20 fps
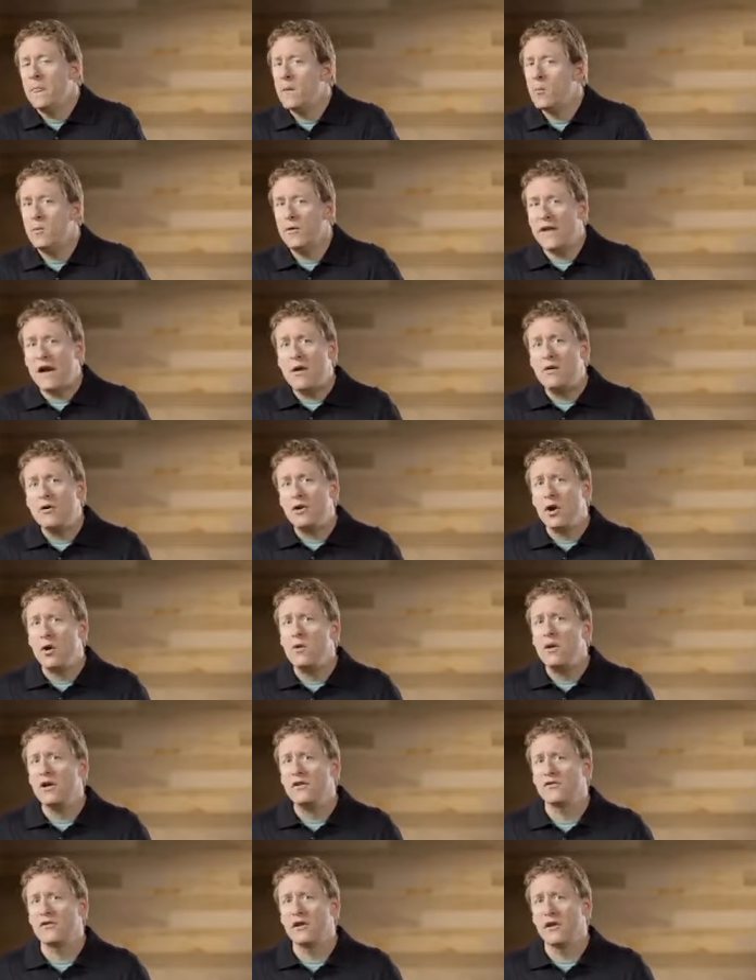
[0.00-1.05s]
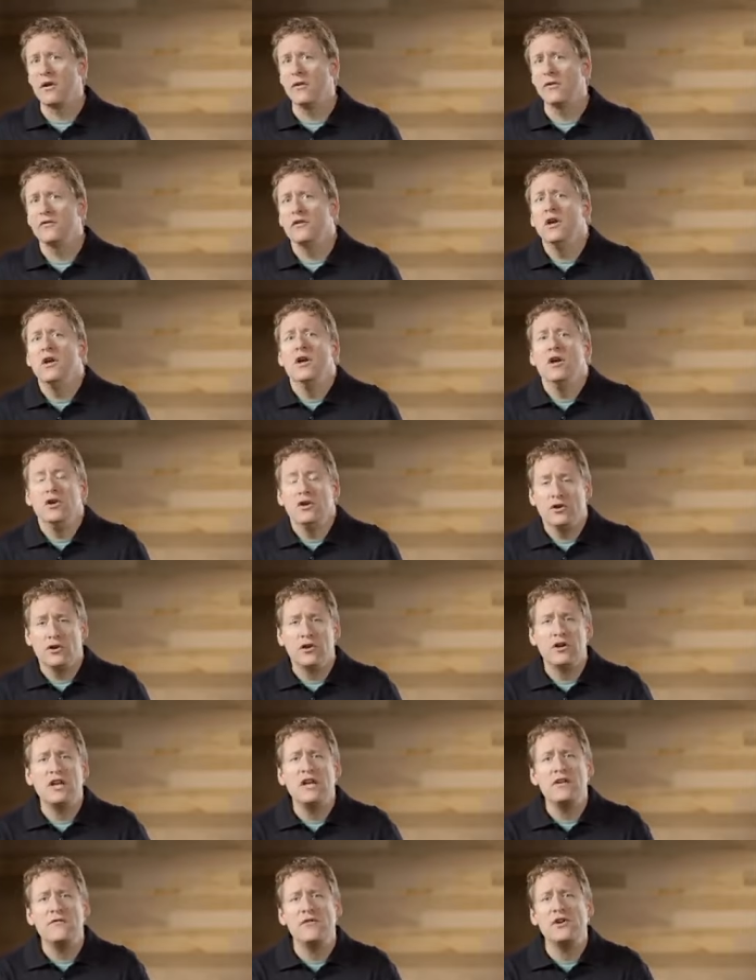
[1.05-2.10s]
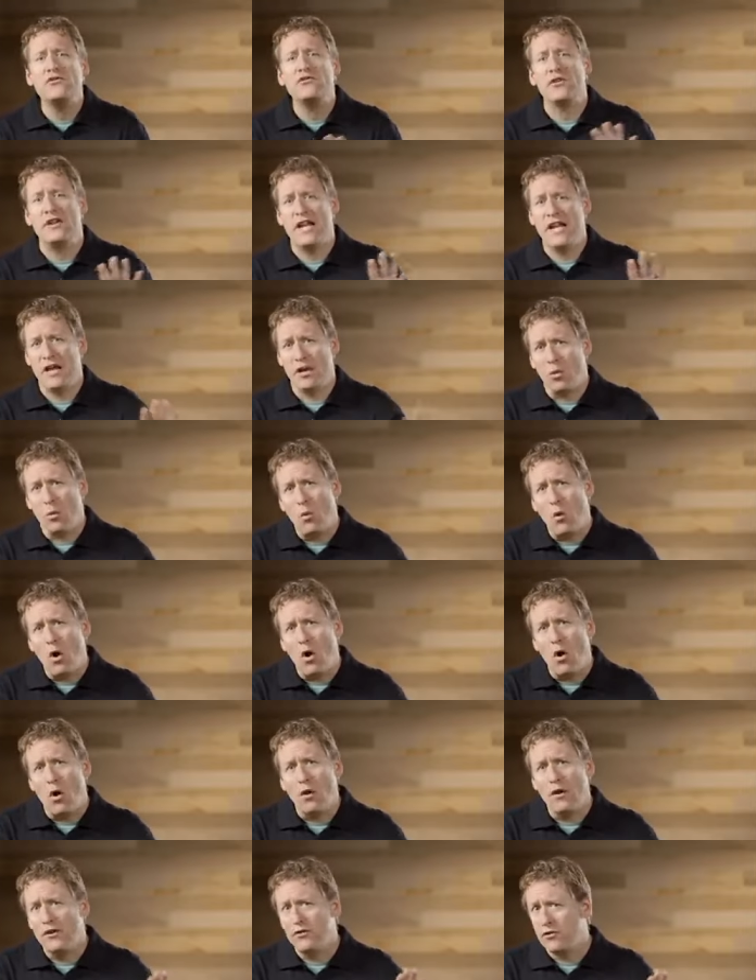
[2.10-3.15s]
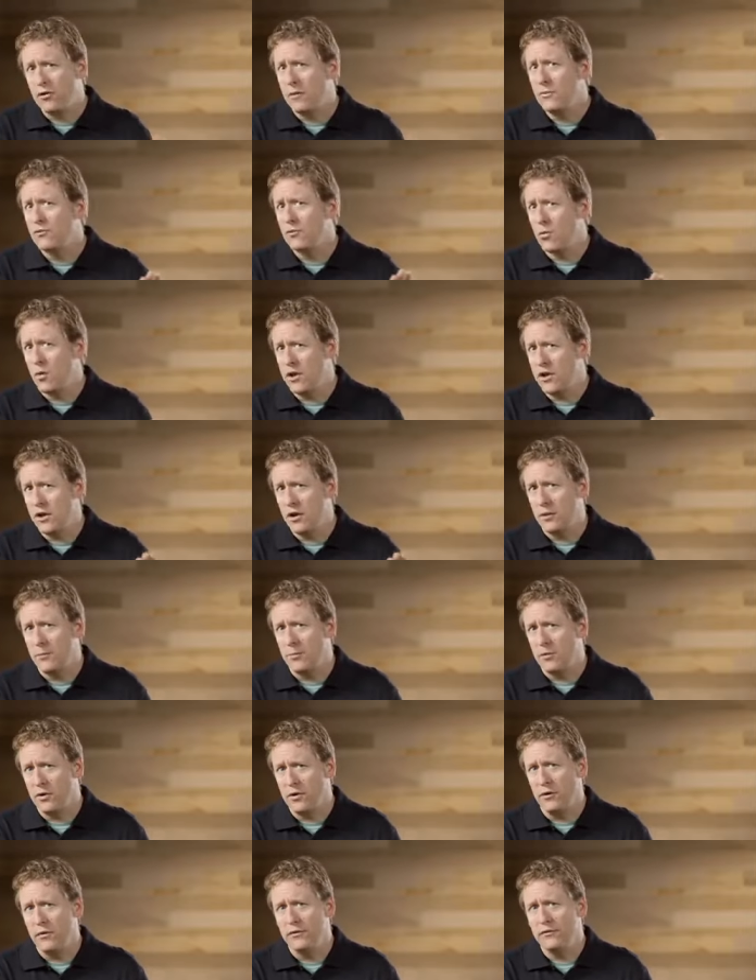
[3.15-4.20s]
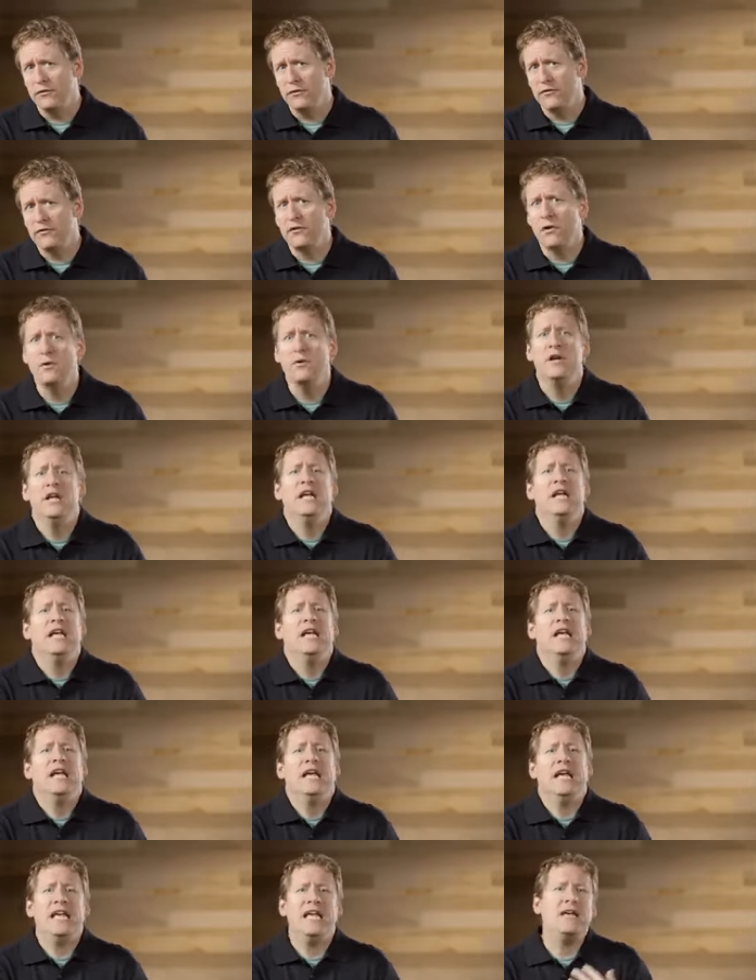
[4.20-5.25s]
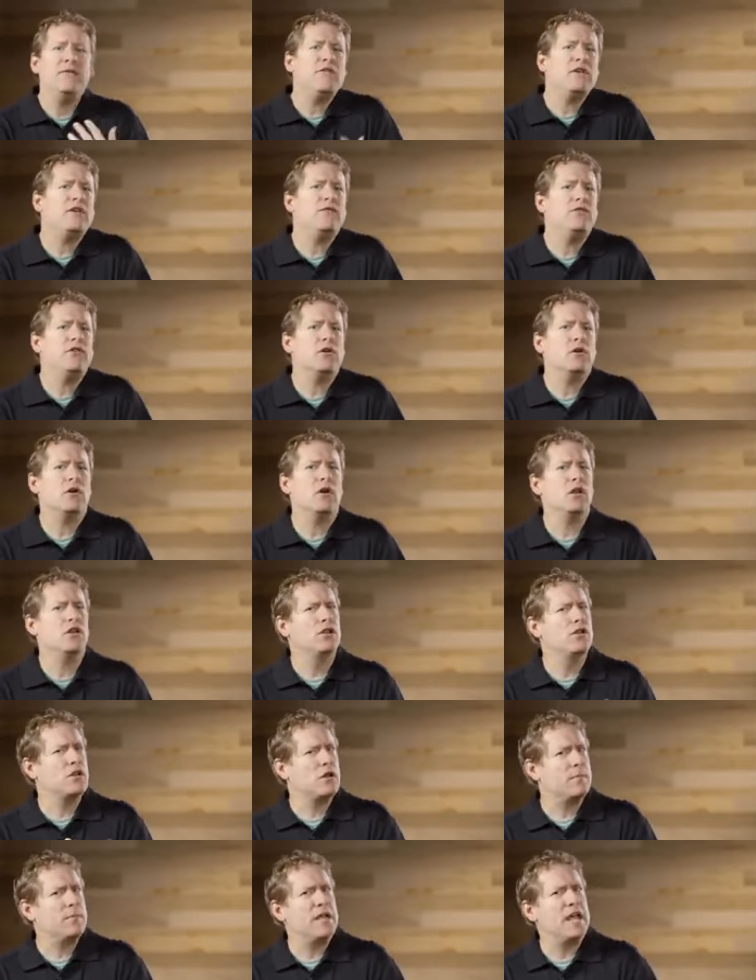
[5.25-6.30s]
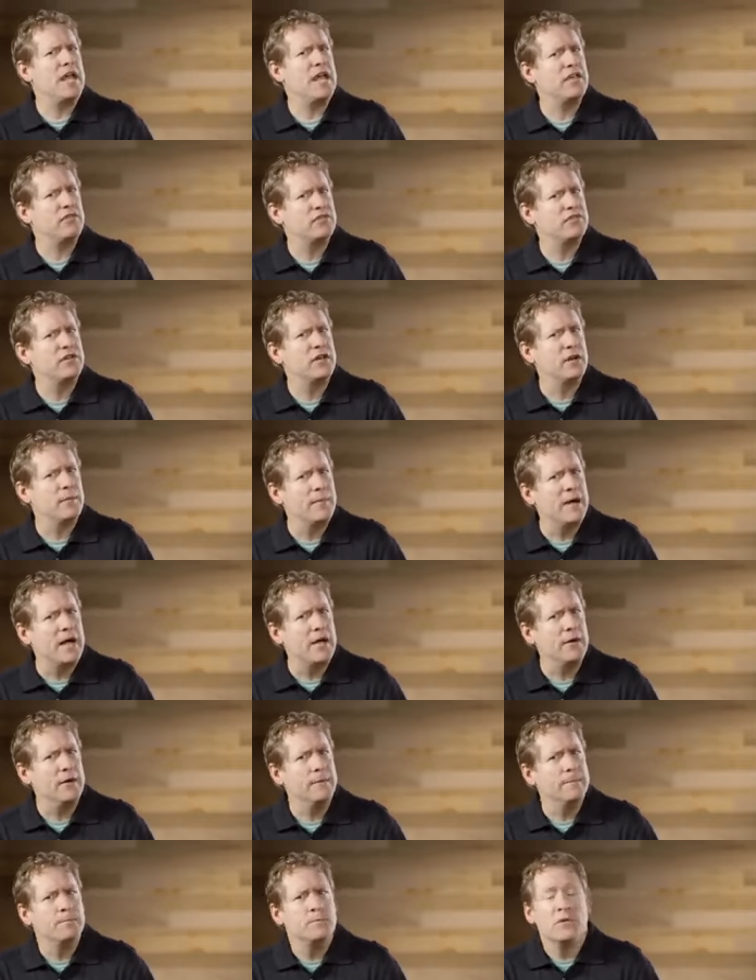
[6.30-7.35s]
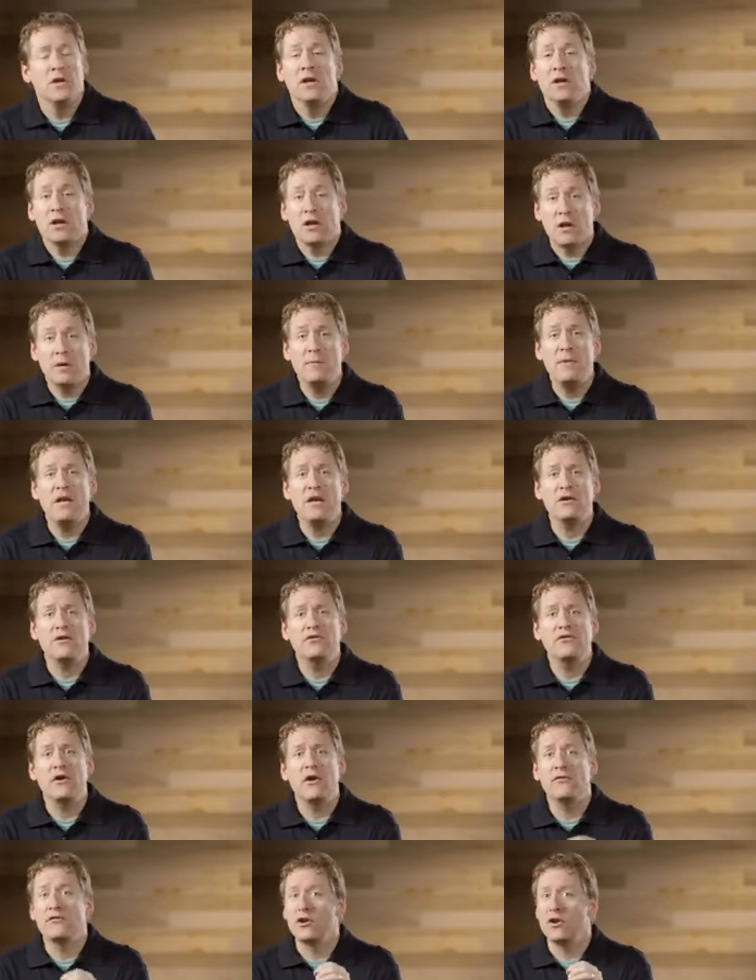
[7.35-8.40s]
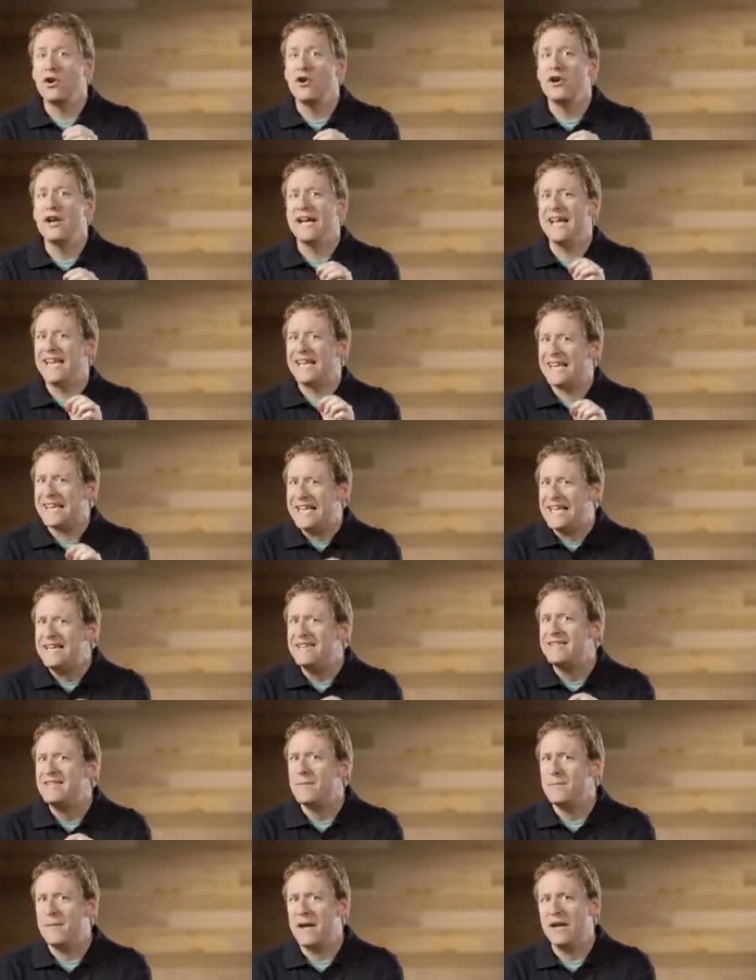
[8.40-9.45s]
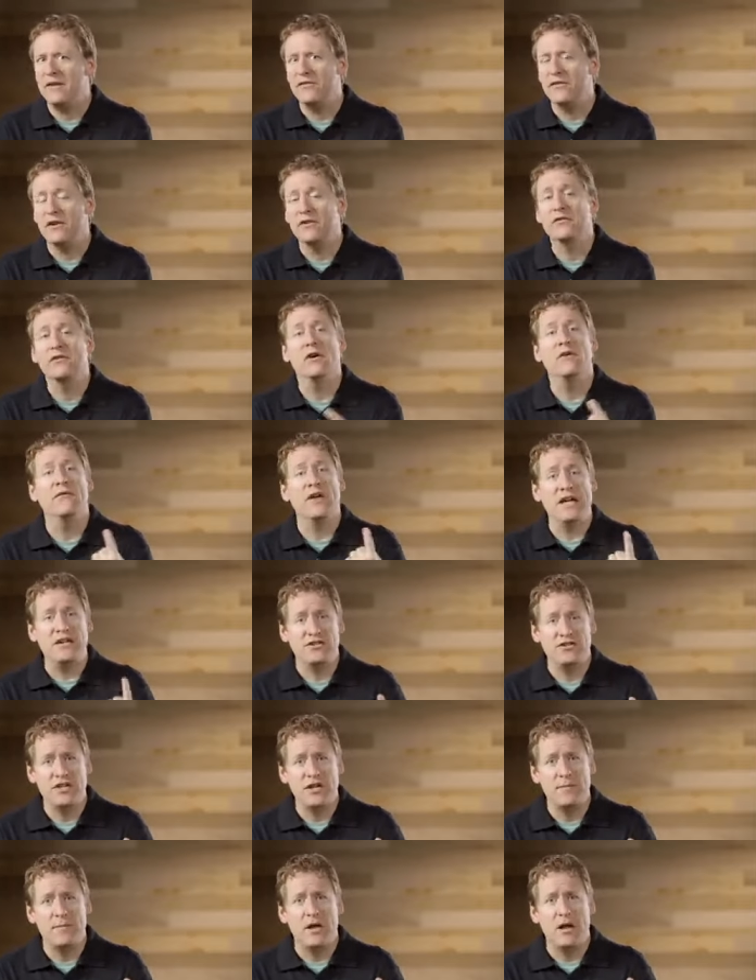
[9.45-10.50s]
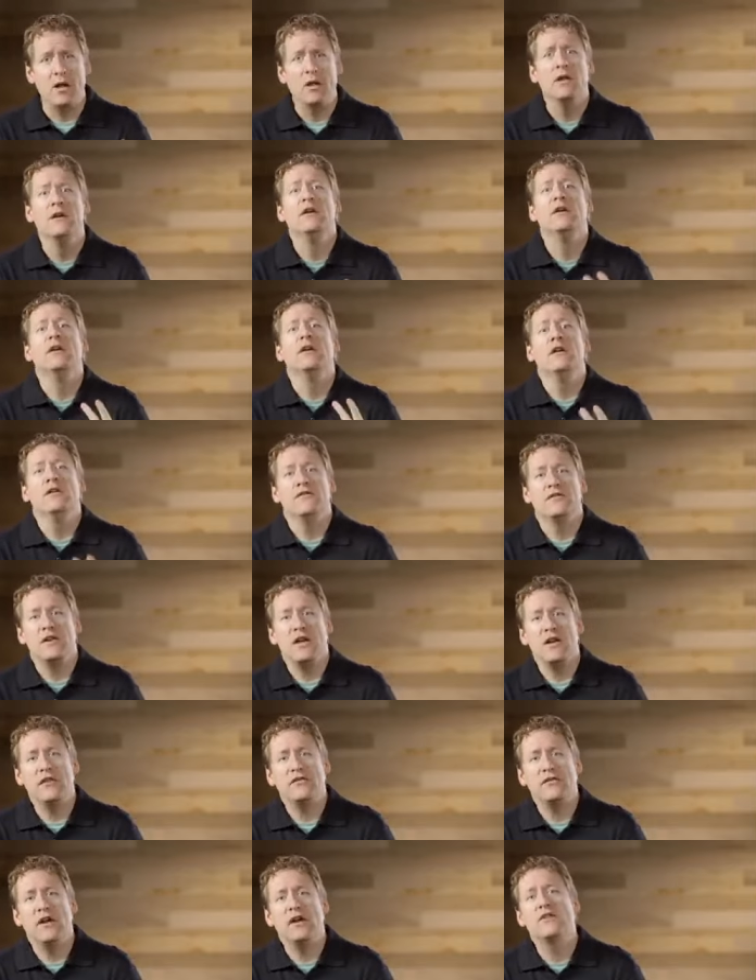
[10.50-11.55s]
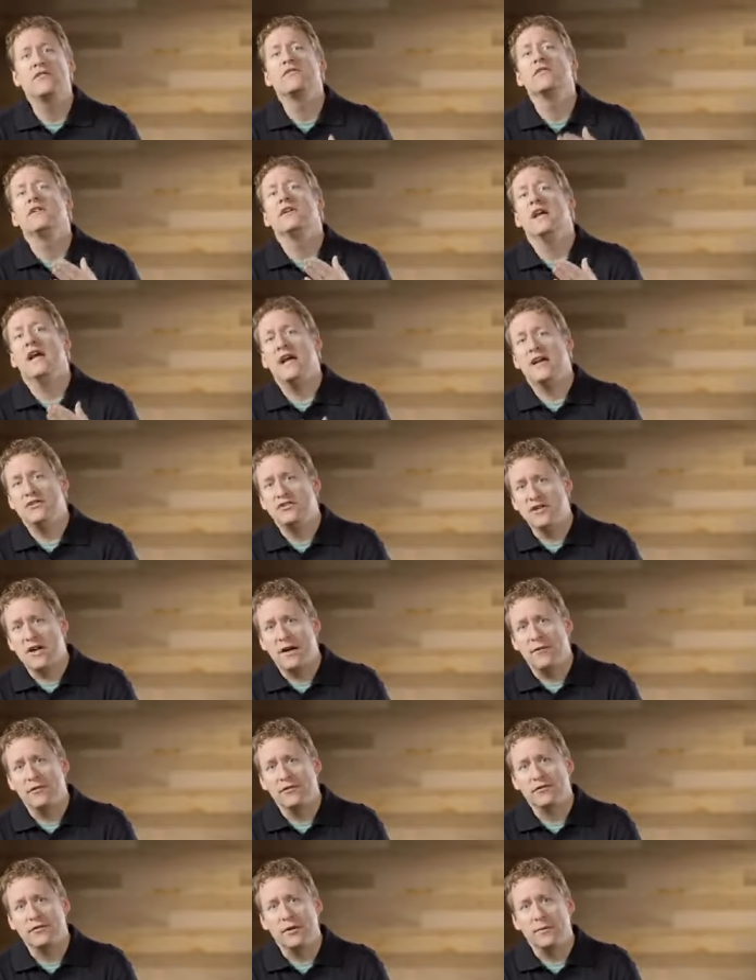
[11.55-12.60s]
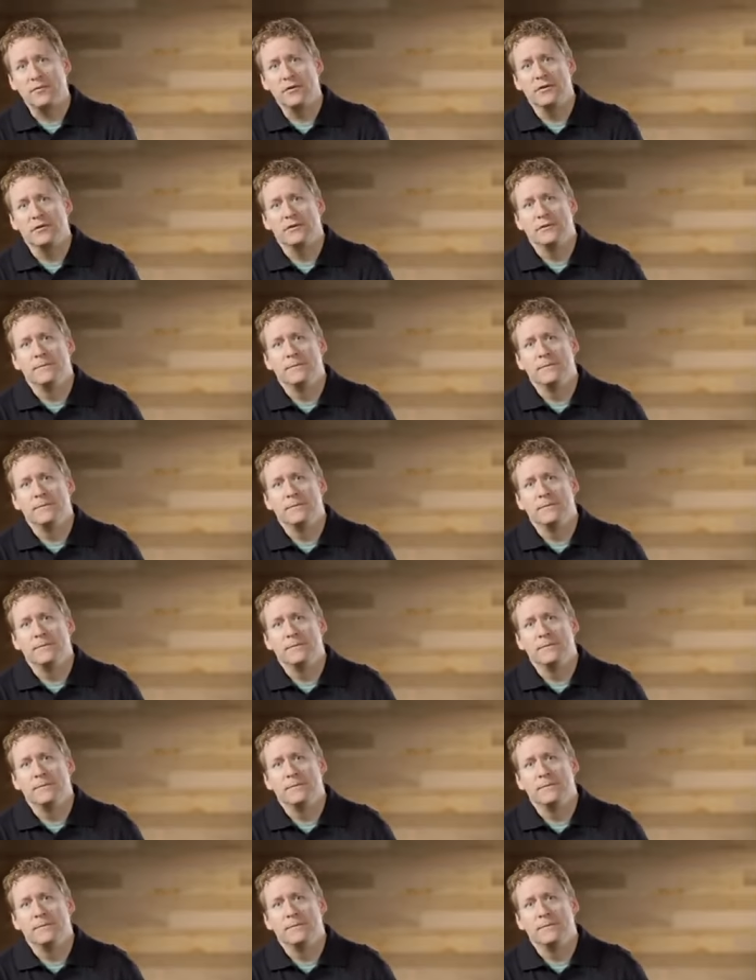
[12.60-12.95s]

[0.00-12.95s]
Without coding skills, you're going to eventually hit a wall in terms of what you can produce. So even if you're a little bit hesitant about it, commit yourself to learning at least the basics of HTML, CSS, and JavaScript.